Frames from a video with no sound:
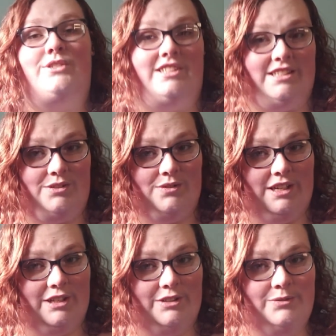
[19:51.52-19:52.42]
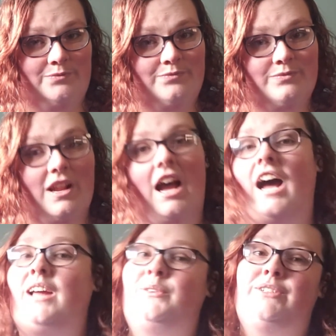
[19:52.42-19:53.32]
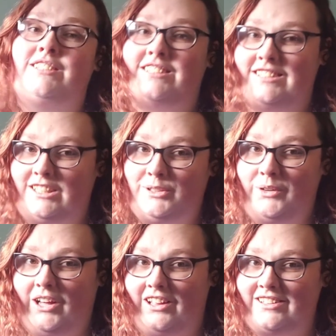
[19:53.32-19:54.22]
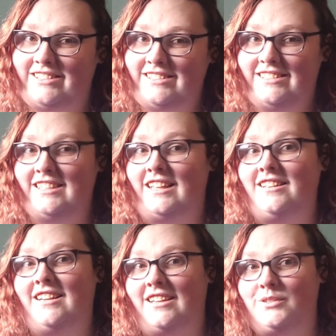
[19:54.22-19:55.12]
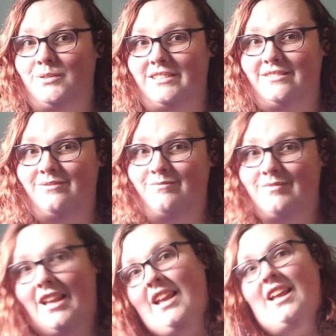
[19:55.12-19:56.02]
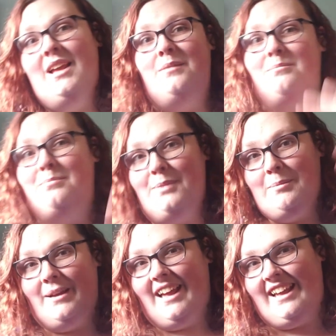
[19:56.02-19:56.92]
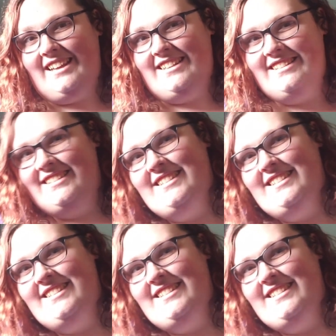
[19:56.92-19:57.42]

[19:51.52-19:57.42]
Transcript: that's it for this video. I will see you all in the next one. Bye-bye!